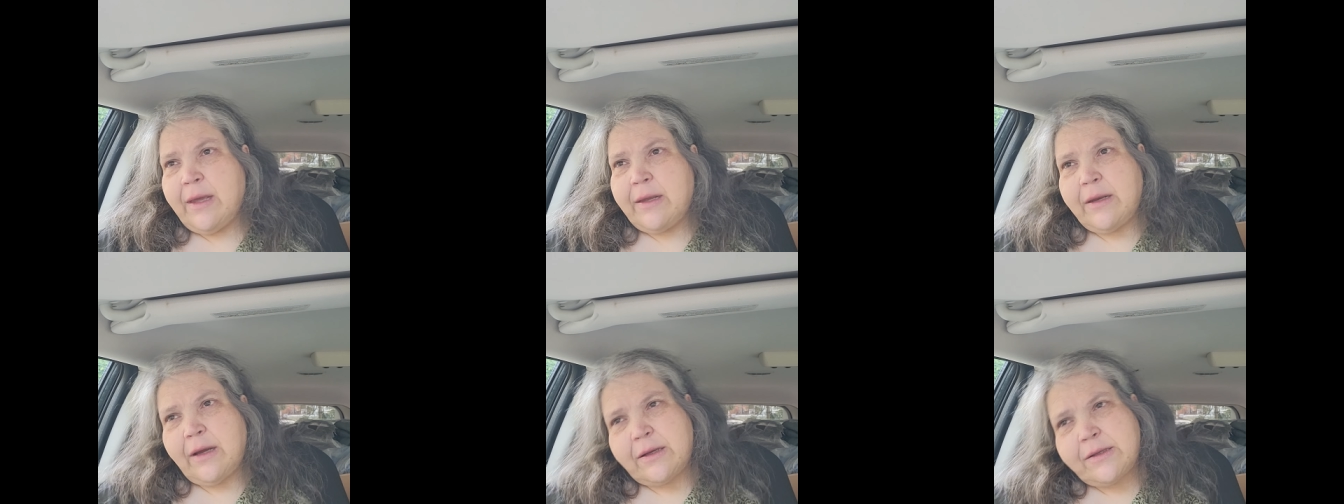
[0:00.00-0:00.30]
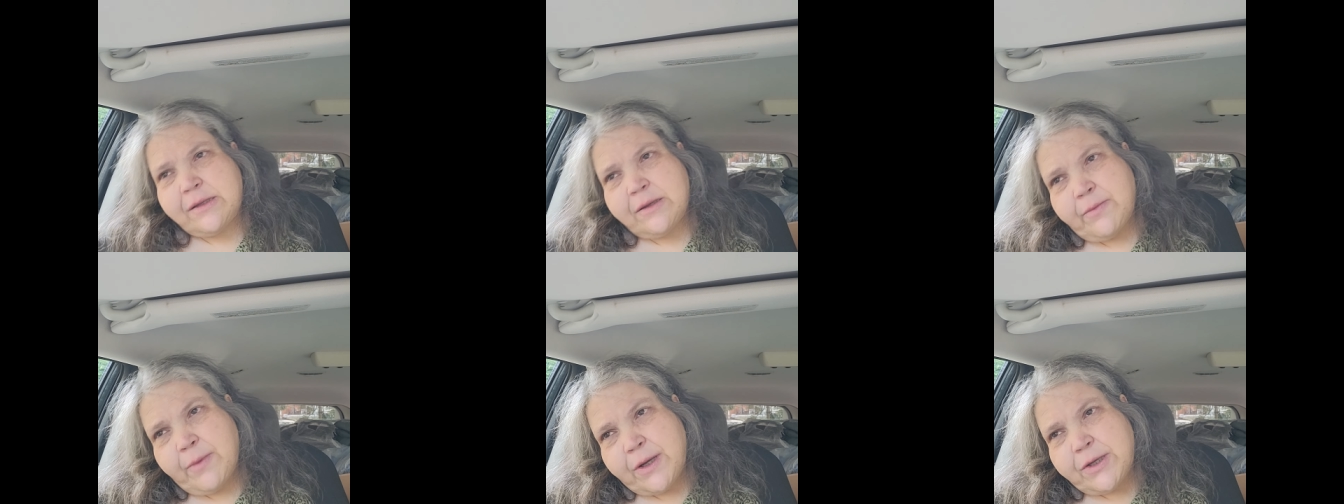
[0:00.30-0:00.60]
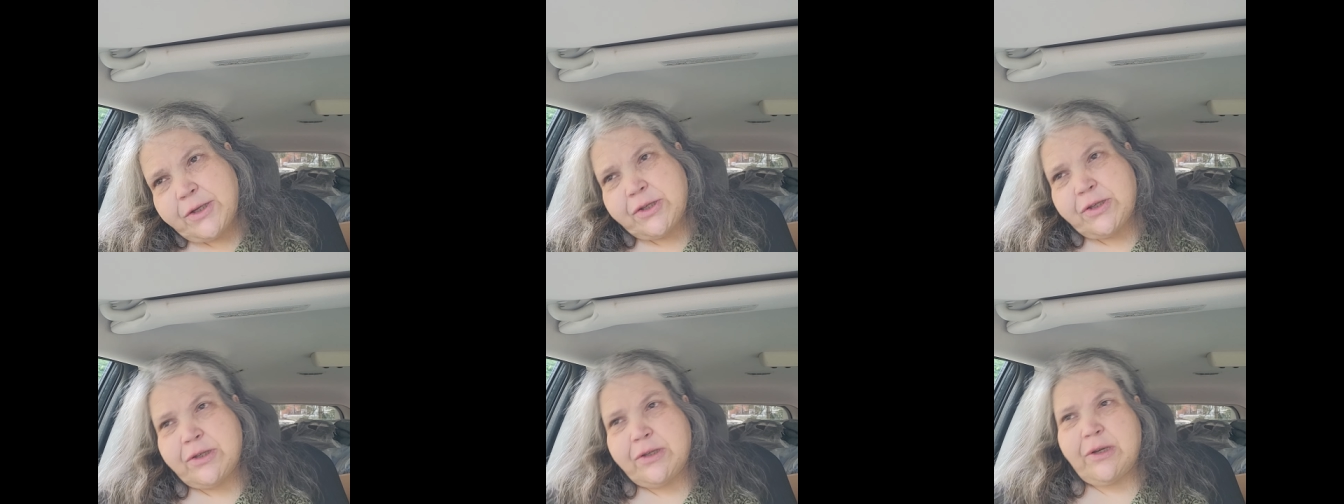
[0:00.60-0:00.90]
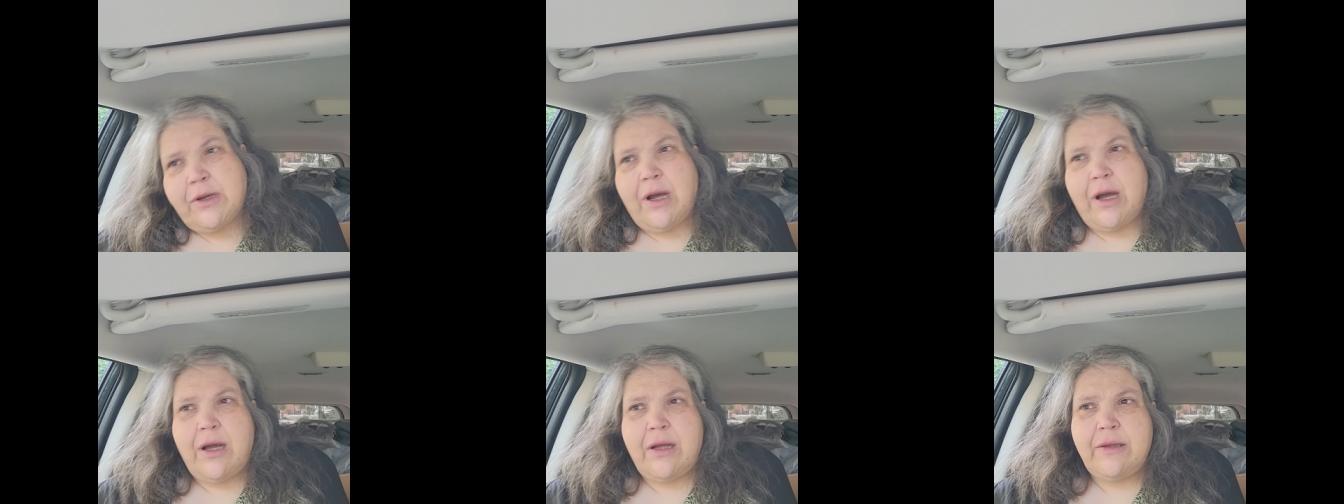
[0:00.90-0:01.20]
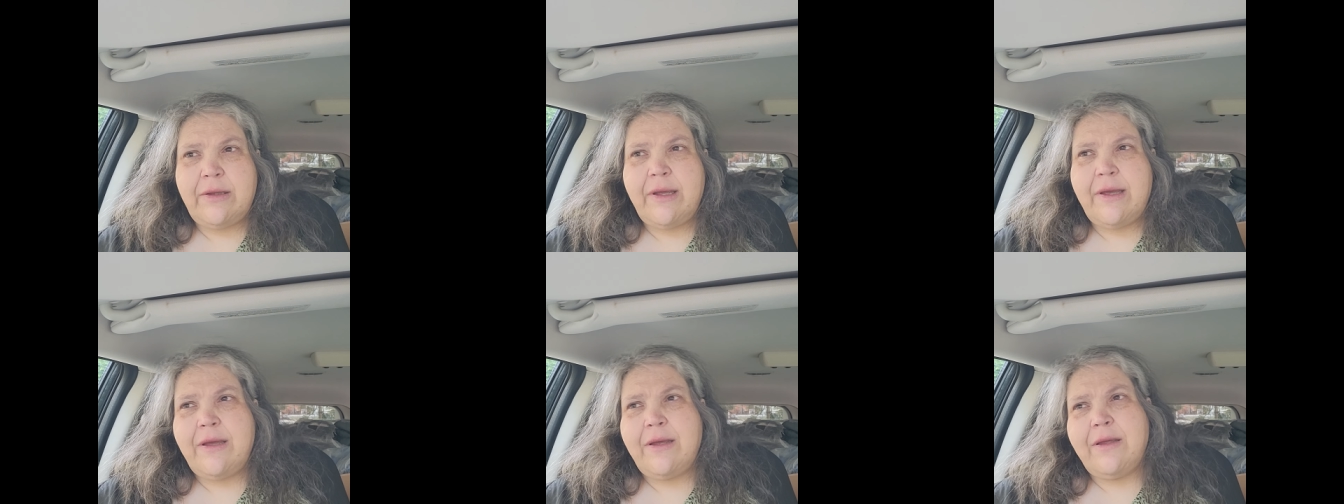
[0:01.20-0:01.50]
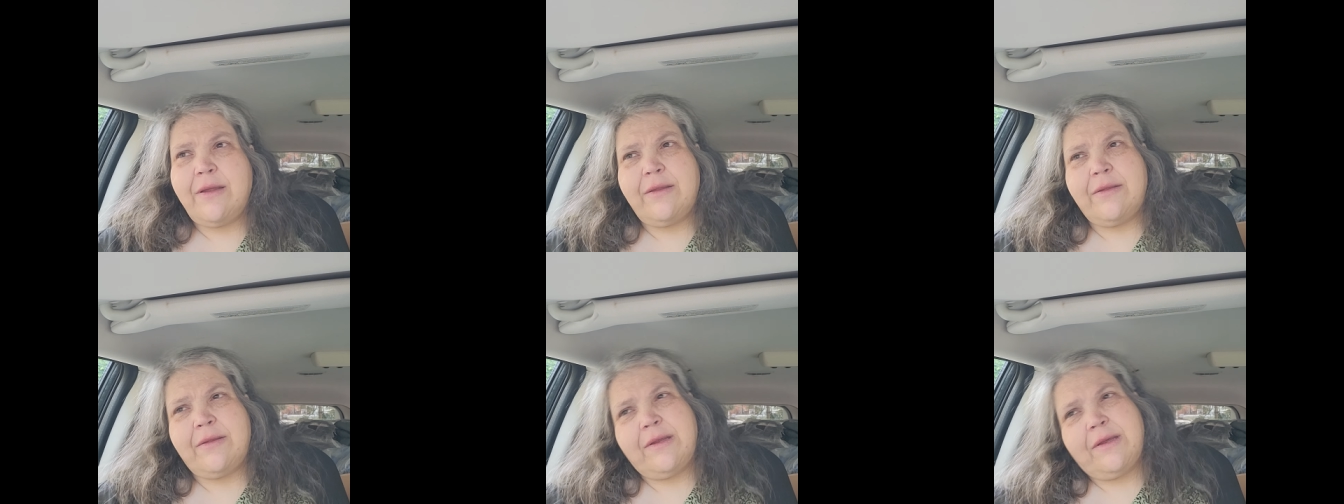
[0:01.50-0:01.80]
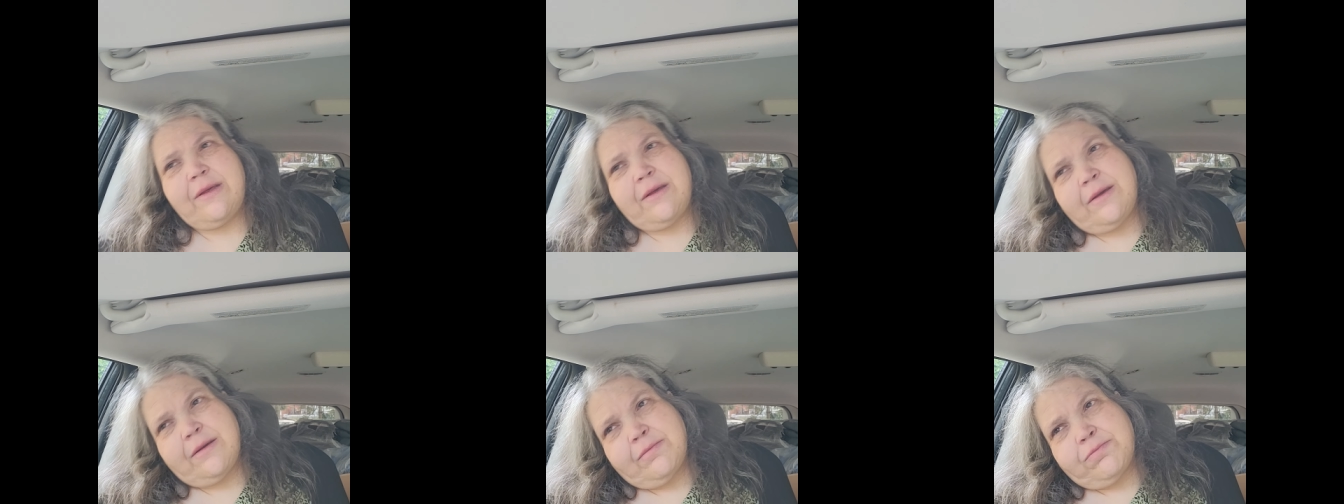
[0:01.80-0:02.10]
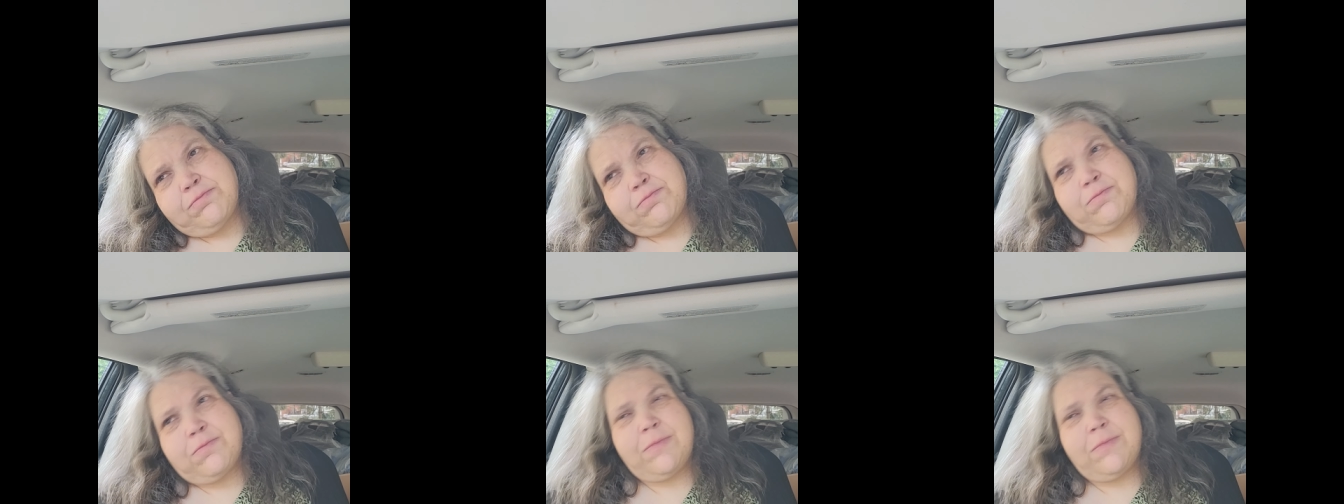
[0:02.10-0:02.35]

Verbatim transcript: Not so much uh, lay, the